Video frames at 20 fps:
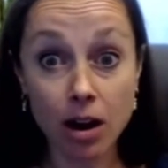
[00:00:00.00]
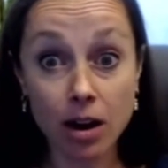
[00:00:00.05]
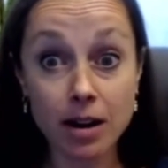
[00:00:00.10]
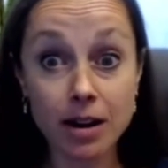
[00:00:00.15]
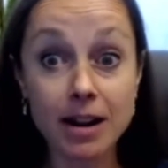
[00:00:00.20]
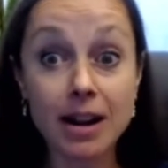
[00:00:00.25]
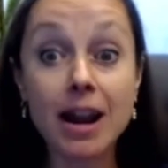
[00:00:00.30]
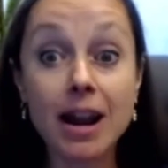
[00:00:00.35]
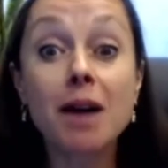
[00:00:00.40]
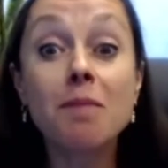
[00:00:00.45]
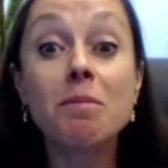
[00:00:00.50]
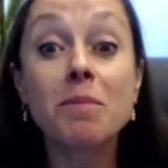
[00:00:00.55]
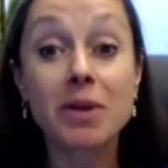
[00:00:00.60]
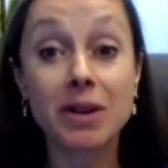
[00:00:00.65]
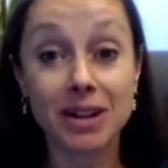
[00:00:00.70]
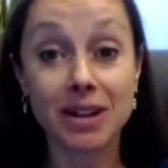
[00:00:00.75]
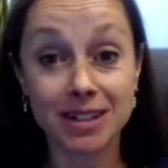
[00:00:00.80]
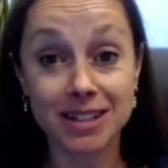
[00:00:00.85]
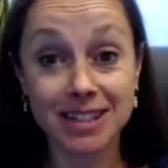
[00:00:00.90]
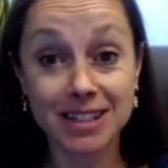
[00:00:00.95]
out of how
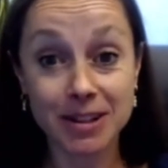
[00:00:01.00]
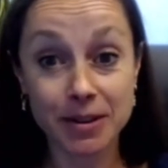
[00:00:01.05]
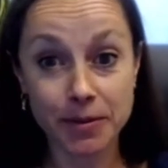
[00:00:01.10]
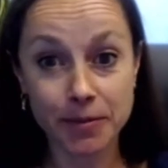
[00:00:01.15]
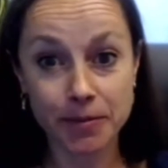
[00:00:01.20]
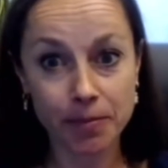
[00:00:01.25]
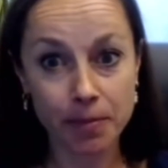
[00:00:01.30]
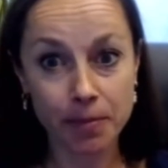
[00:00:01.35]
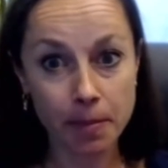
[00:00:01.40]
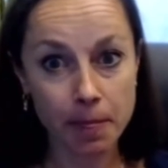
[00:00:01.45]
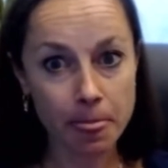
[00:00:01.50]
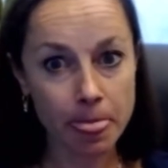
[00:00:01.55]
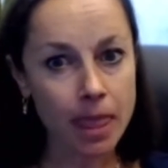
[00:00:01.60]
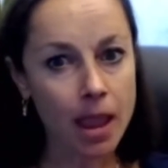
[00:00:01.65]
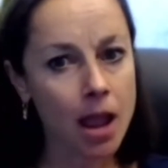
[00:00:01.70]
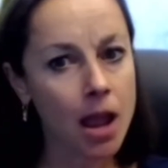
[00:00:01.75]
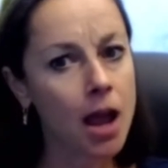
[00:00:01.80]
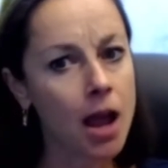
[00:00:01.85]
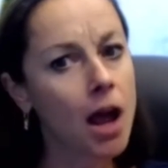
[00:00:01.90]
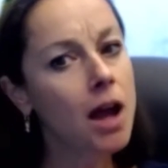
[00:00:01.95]
many people?
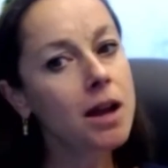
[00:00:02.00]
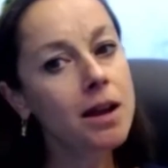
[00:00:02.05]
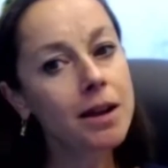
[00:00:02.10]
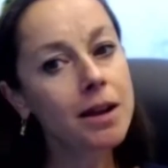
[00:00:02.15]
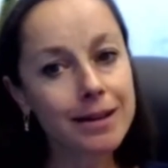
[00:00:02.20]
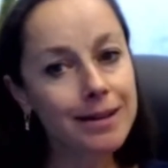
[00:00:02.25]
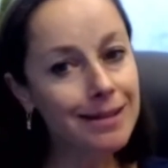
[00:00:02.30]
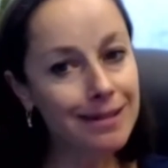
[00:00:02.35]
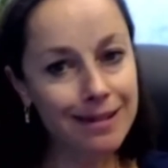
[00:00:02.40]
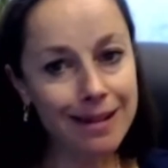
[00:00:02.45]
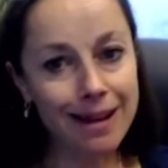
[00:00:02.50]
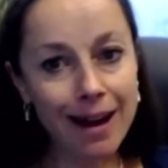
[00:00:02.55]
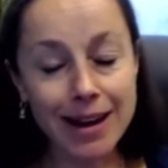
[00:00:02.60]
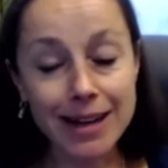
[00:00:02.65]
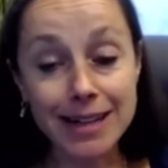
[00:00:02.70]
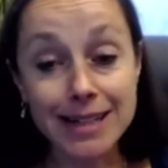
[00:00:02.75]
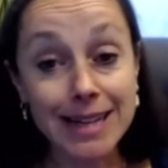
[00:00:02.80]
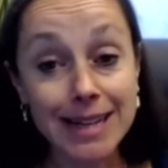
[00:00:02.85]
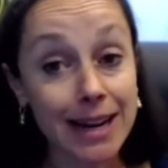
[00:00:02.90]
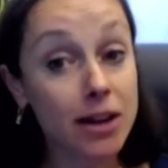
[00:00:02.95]
uh, not
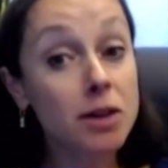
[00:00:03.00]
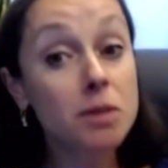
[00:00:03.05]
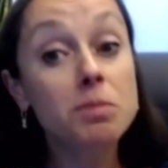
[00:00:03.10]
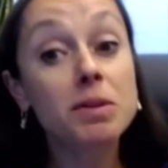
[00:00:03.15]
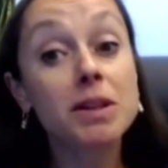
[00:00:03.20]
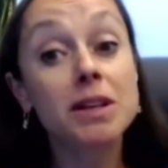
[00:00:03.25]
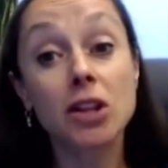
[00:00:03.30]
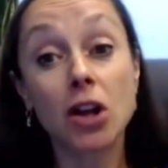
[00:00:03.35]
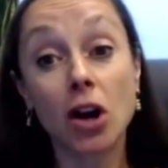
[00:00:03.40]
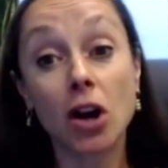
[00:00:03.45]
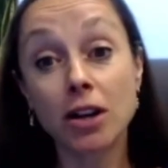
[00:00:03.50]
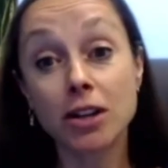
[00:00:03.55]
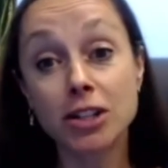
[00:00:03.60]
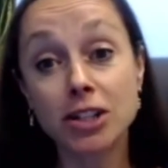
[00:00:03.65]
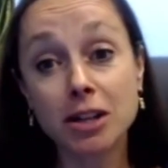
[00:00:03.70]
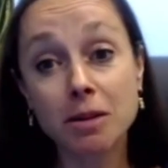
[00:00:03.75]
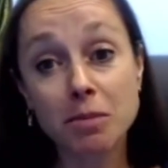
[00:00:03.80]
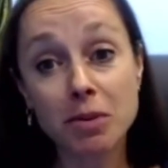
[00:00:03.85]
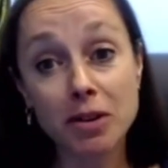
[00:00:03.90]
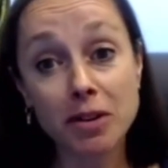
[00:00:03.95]
a terribly large
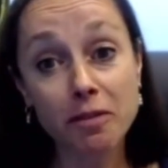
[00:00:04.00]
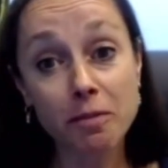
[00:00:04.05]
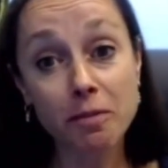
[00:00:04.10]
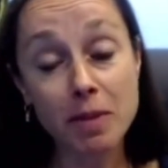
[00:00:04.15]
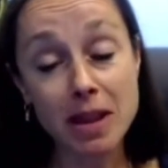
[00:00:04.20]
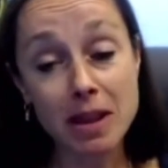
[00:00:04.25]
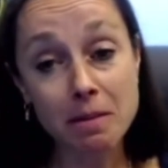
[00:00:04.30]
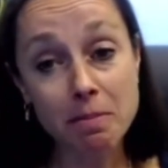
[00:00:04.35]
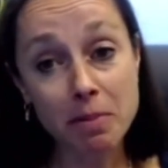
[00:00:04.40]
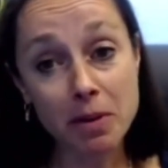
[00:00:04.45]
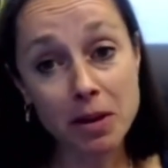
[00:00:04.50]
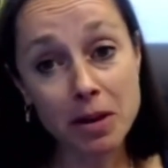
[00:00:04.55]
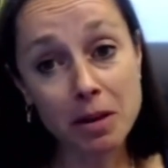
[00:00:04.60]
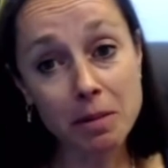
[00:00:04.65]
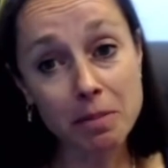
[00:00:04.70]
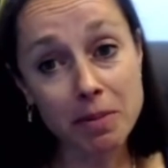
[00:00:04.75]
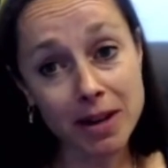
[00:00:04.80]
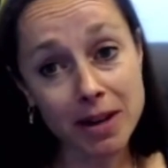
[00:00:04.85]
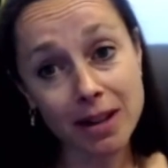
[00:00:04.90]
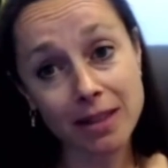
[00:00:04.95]
number of people,
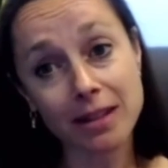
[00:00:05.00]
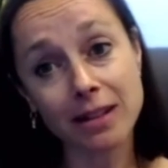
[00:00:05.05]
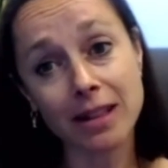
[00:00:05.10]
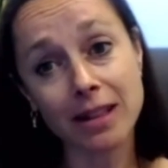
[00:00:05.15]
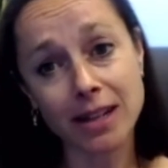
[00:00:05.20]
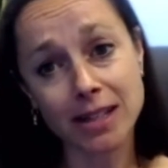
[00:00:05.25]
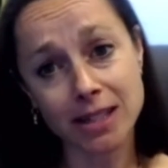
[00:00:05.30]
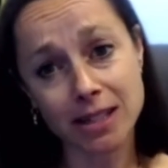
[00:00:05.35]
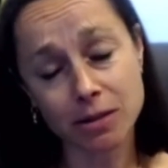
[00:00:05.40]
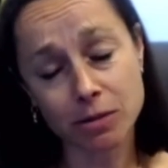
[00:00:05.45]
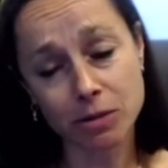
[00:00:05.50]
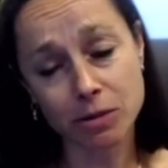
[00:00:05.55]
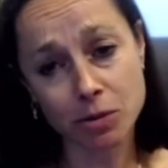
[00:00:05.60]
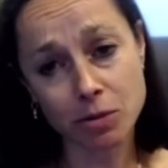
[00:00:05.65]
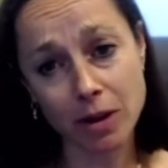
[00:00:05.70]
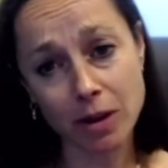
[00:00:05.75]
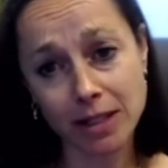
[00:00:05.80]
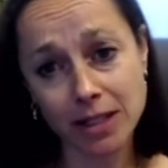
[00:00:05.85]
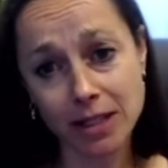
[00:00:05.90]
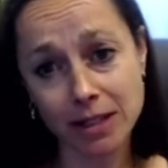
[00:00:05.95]
but nonetheless, it was
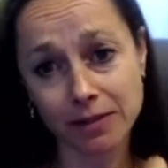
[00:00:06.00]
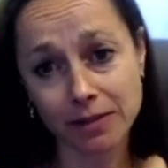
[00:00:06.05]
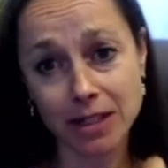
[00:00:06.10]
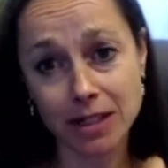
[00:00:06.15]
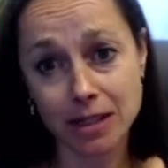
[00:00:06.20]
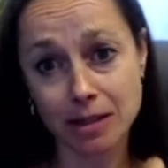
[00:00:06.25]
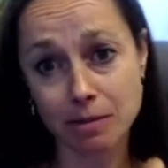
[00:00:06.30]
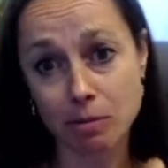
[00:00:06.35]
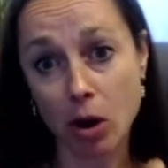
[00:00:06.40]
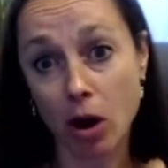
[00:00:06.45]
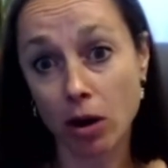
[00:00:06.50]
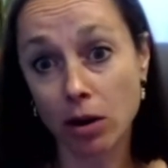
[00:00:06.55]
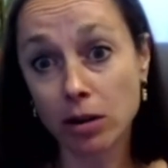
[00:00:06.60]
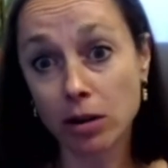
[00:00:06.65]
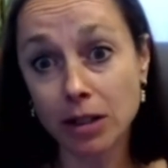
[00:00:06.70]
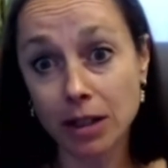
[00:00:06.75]
relatively small.